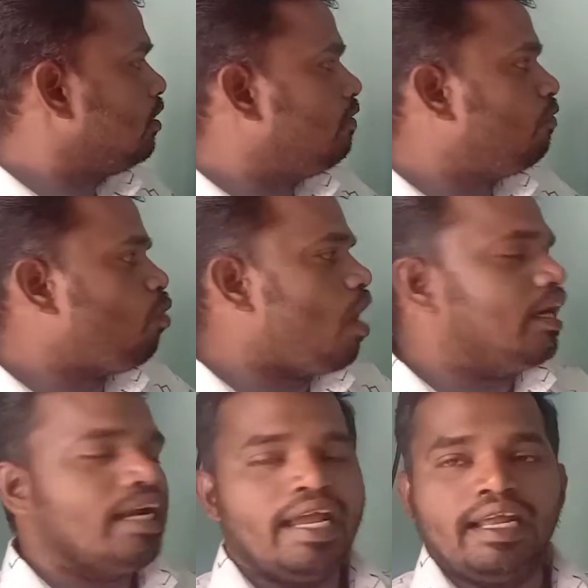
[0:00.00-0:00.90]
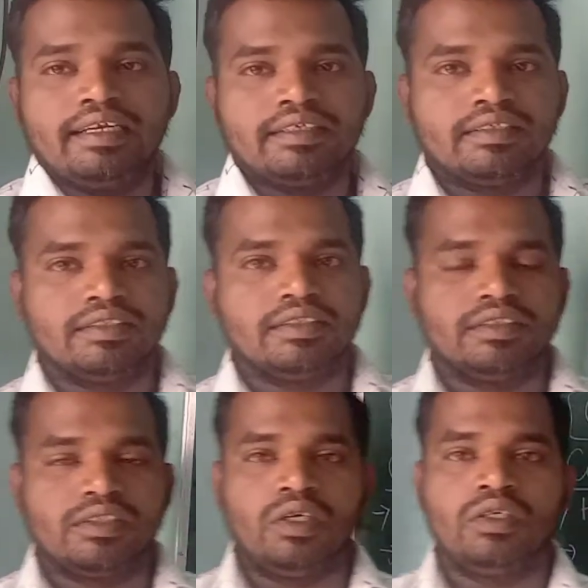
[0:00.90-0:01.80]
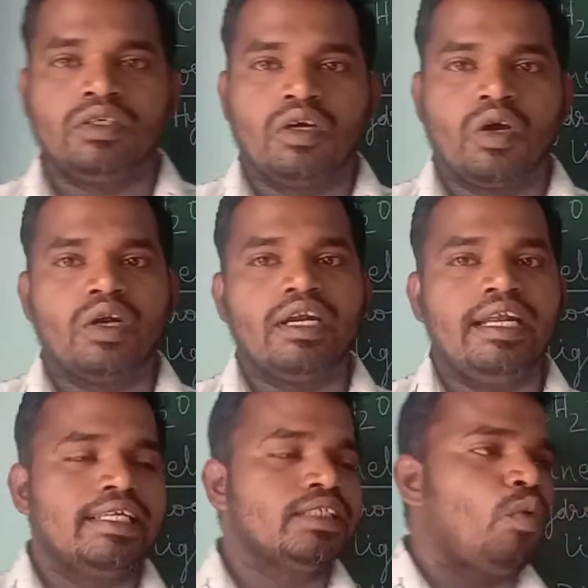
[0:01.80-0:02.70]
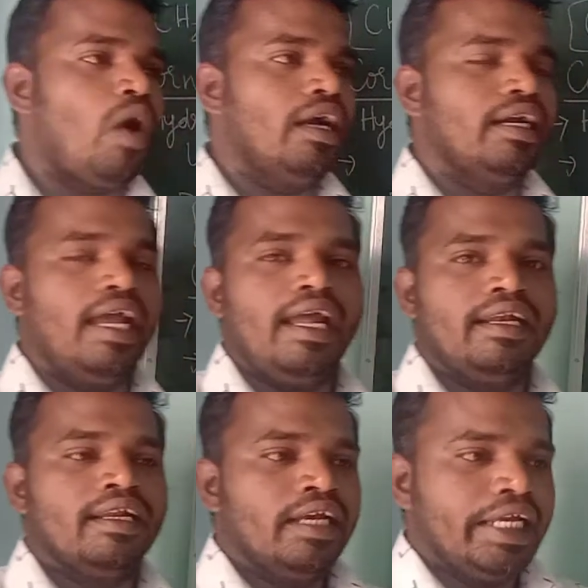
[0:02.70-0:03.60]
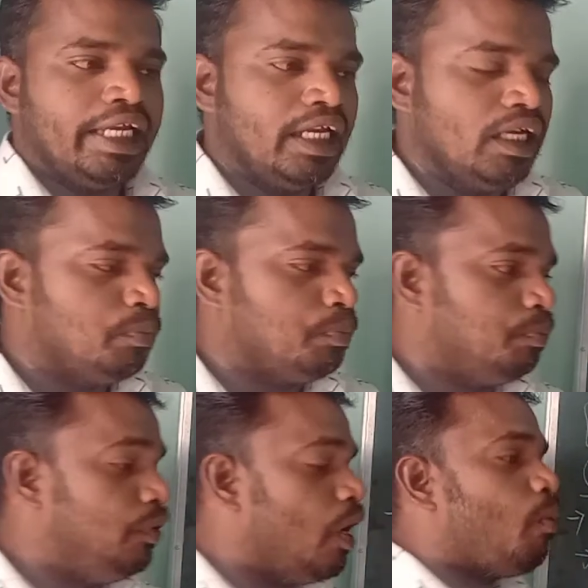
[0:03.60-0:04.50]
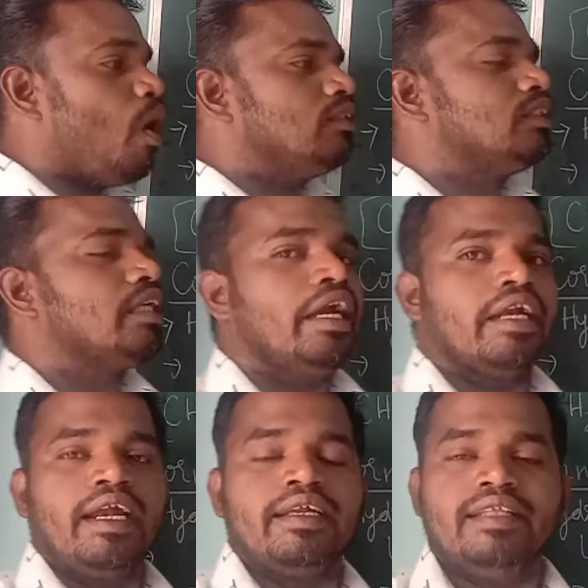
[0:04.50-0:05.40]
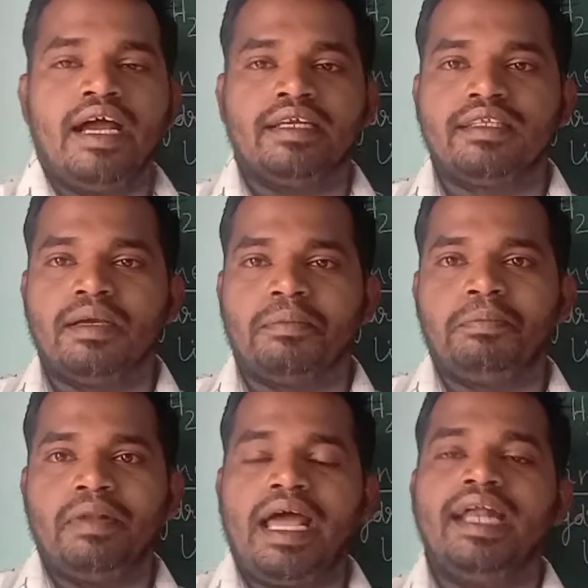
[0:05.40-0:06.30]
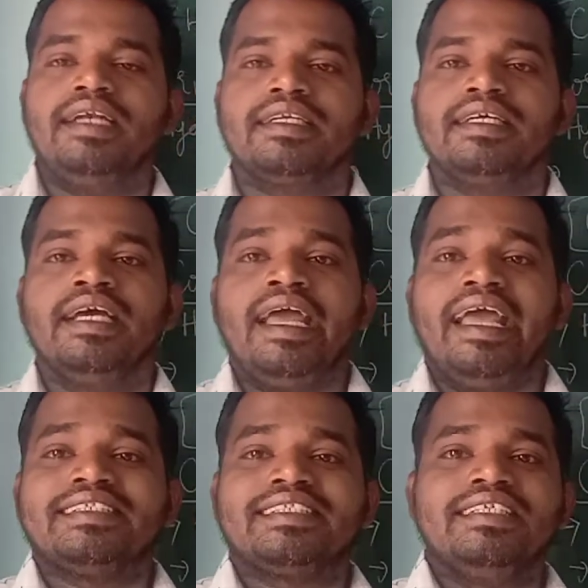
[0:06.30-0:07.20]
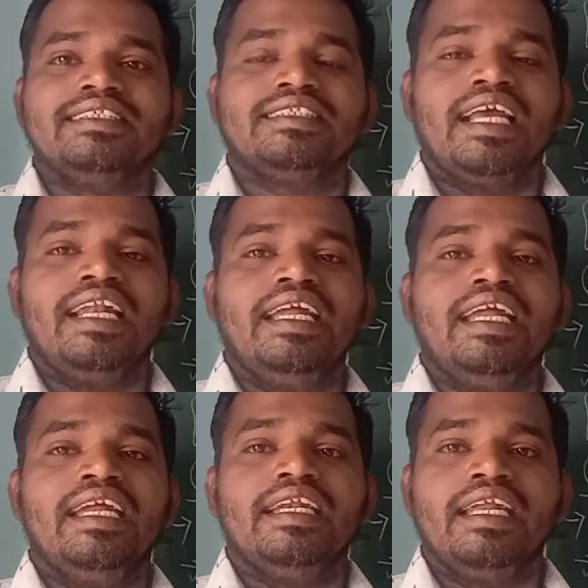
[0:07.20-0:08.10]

Van Neel. So Cornelius Van Neel, he demonstrated that the plant essentially